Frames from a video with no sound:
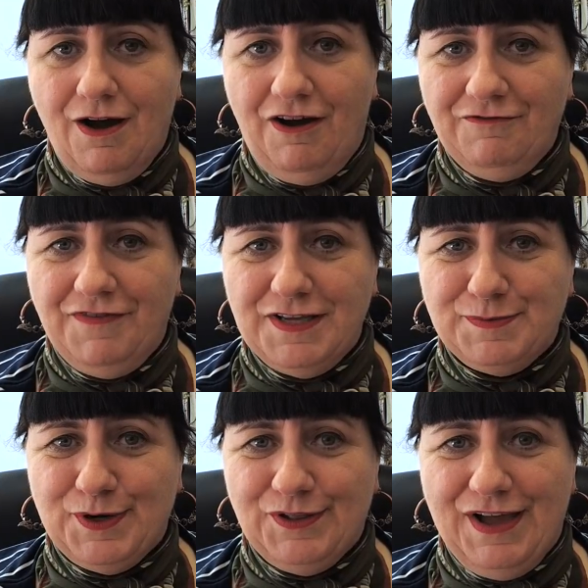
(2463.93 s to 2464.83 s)
on
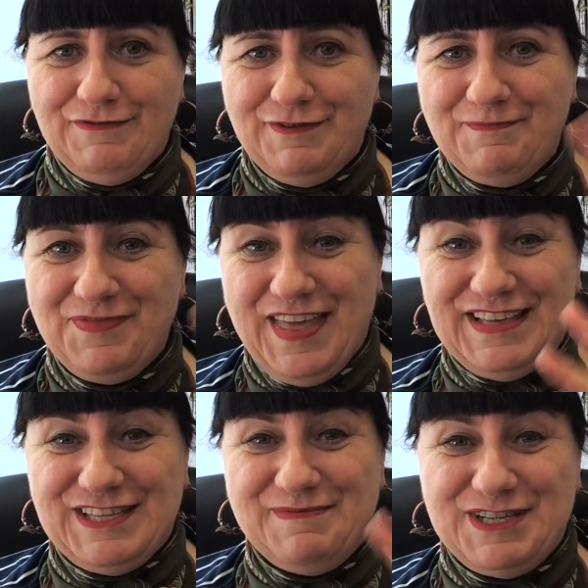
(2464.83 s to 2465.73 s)
Facebook Live.
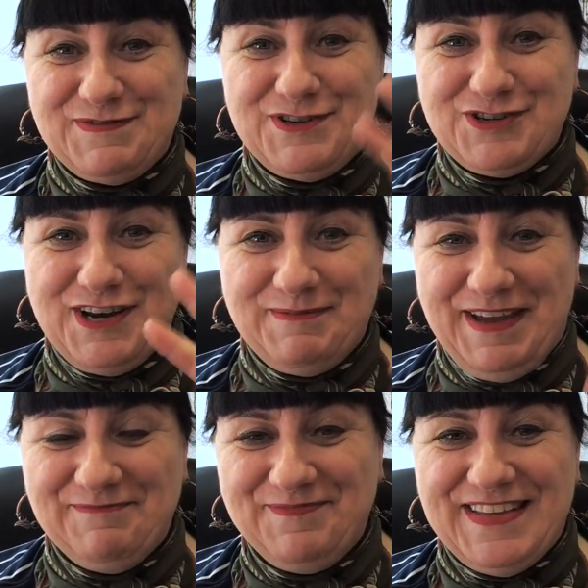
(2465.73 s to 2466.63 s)
Thanks so much for joining
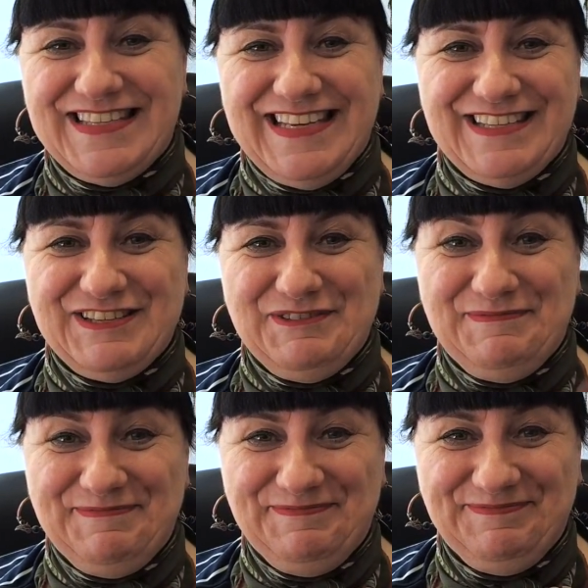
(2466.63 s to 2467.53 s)
me. See you
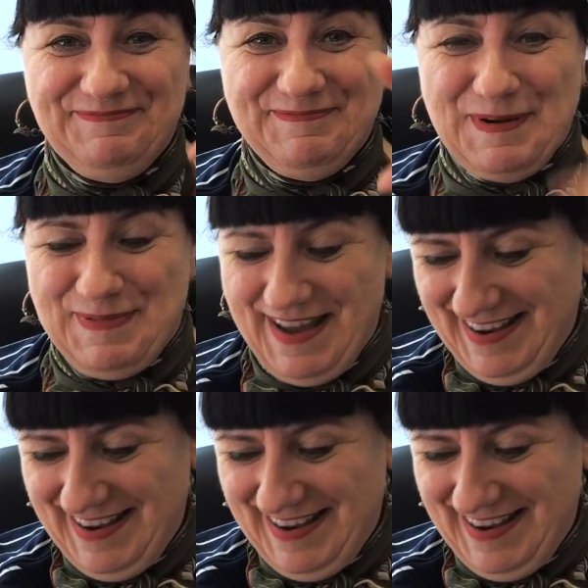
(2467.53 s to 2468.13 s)
soon. Bye